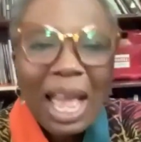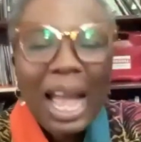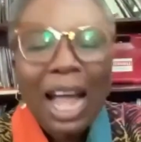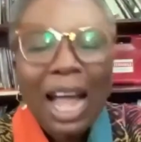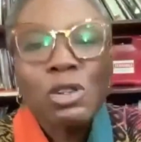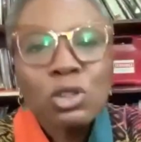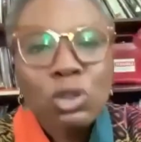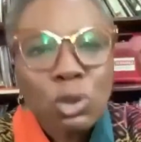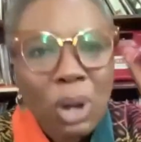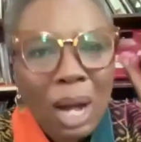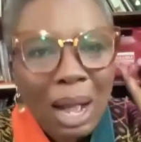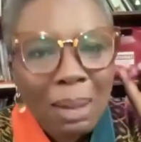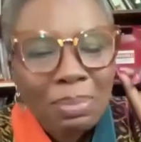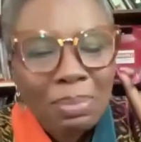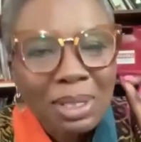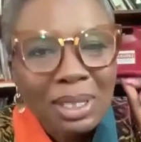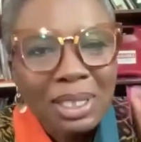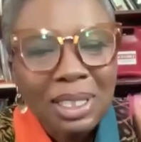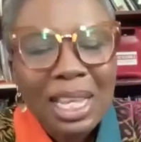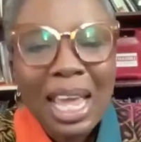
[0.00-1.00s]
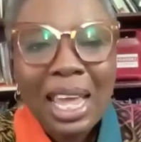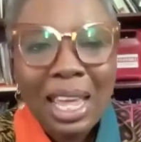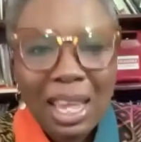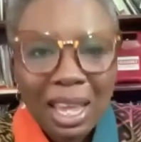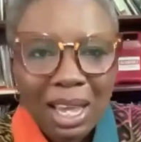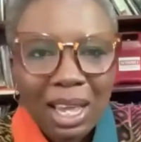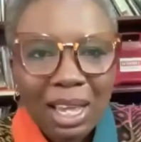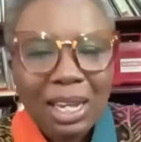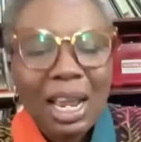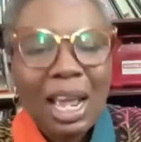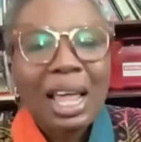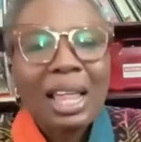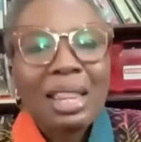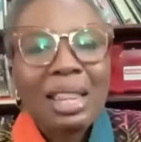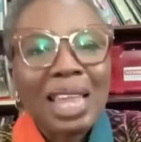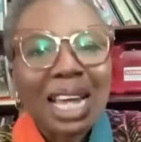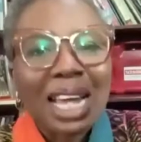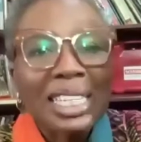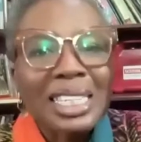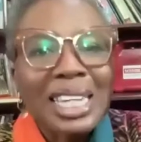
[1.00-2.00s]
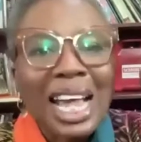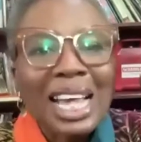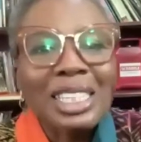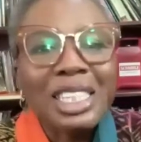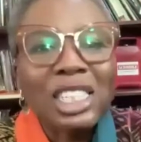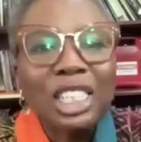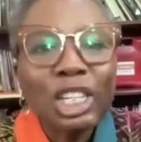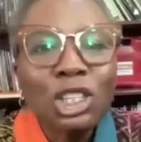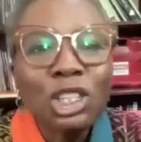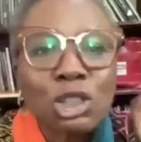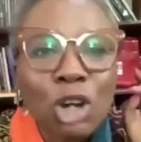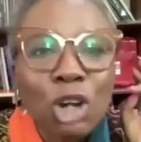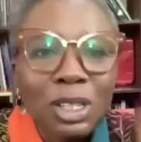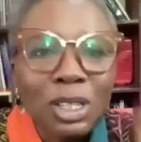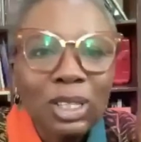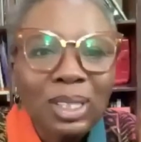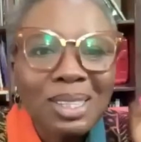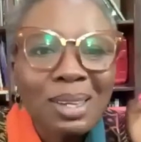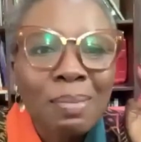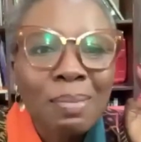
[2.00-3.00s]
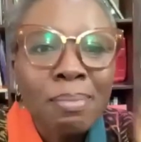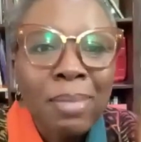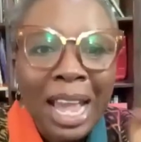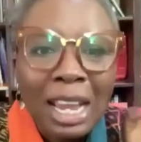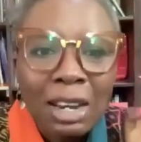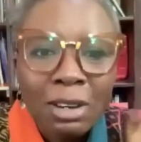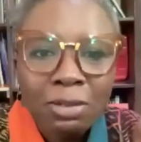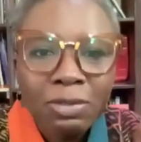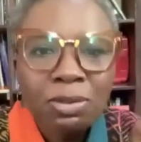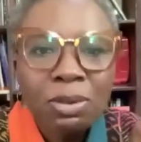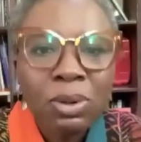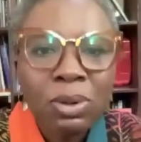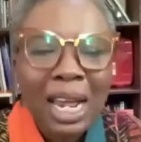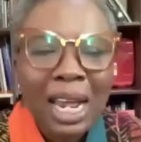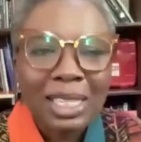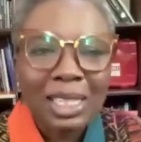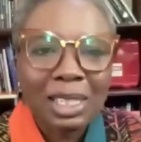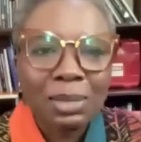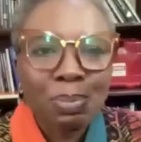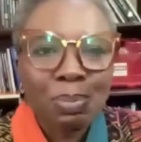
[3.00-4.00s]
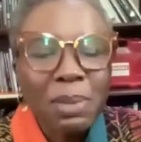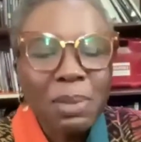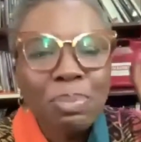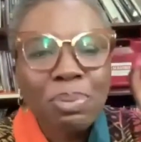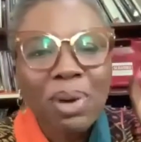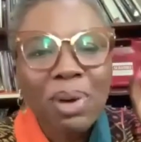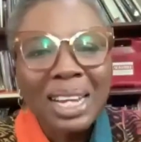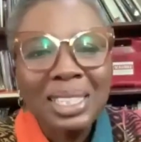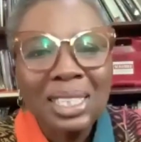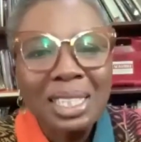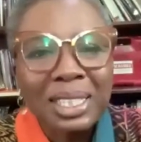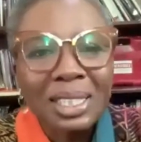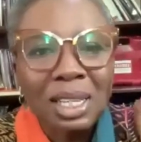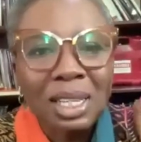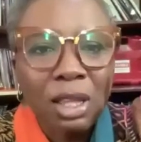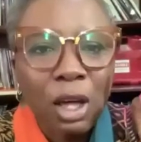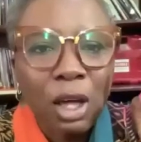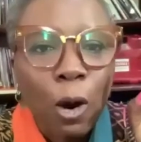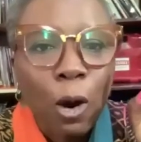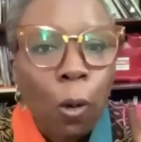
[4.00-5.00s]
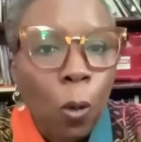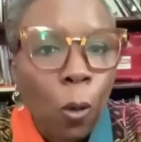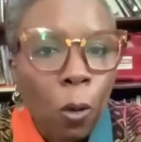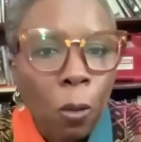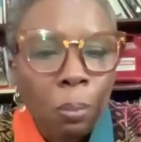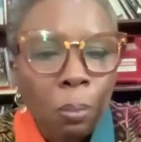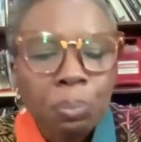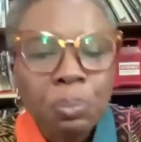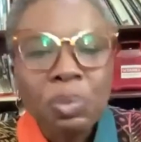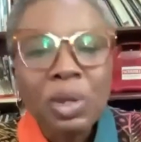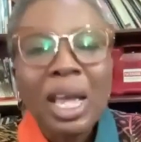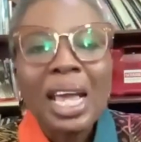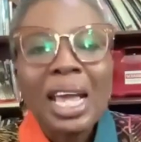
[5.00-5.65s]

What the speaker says: And so I'm saying that in addition to mindfulness being practiced in the home,